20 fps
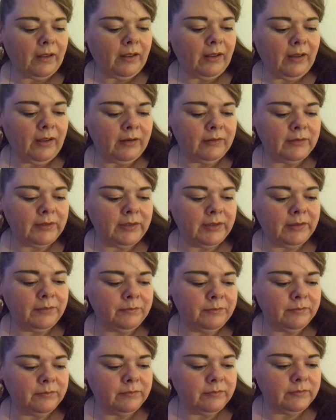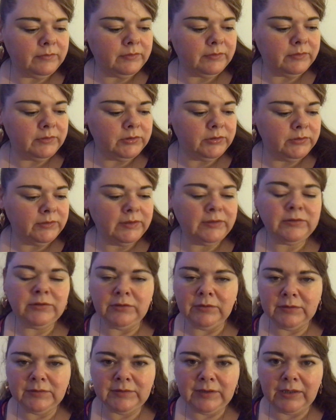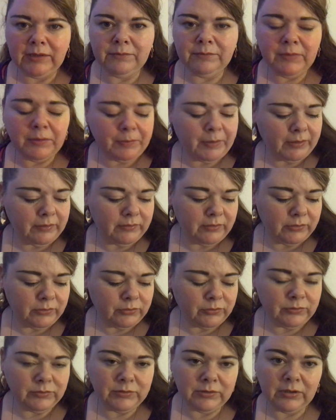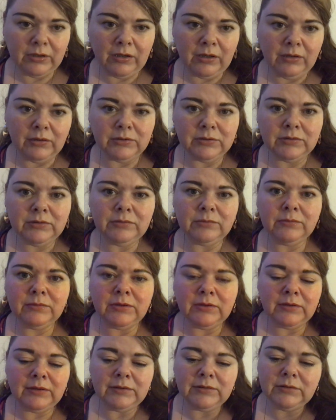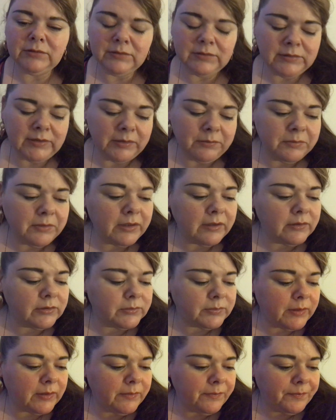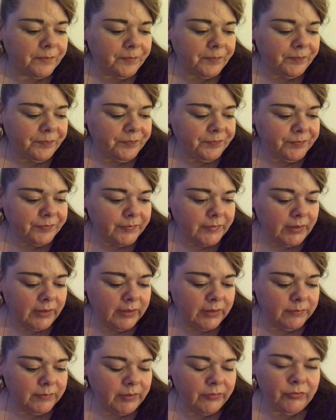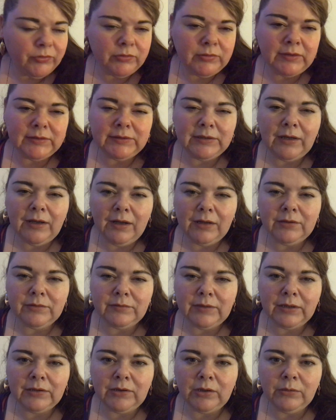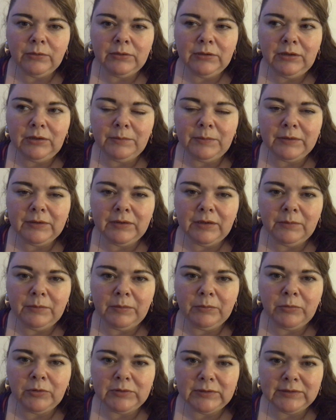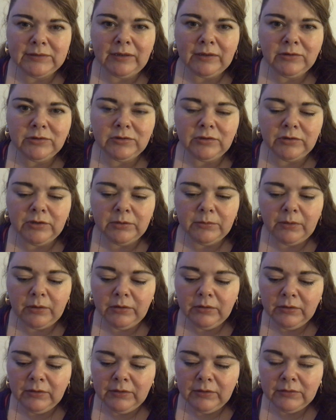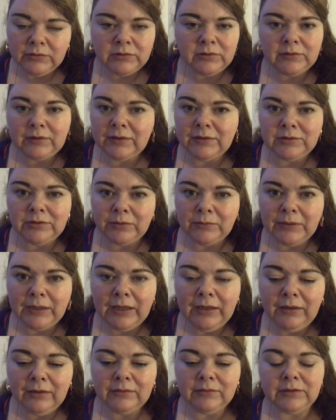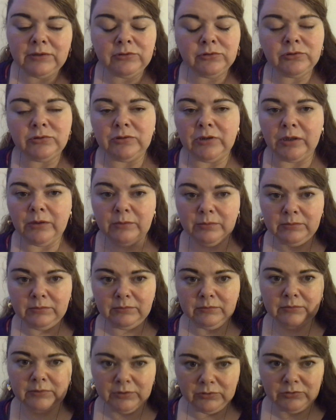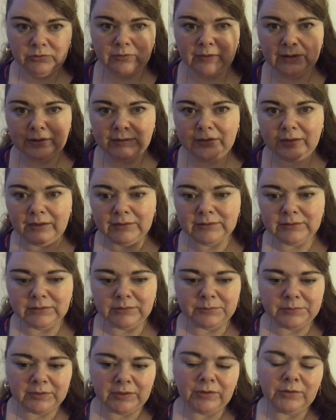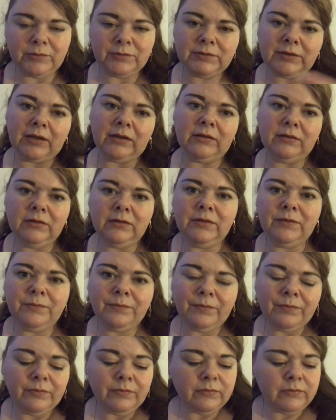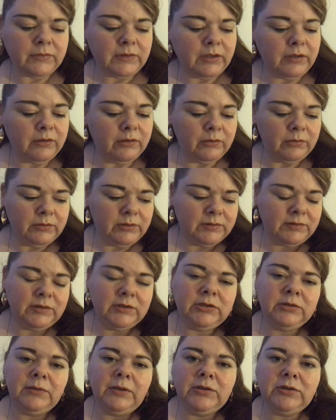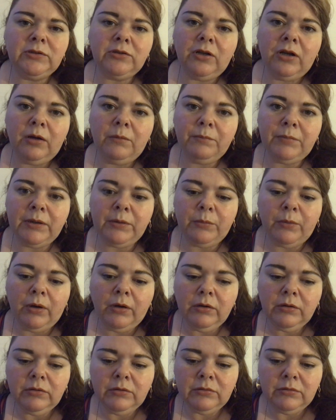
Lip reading: And you need to do the same, apparently, according to the card. You know, you need to do the same thing as well. They've already kind of let go a little bit. They're a bit more detached than you are. It's not that they don't care. They just know. They just recognise in themselves that, you know, the situation can't be what,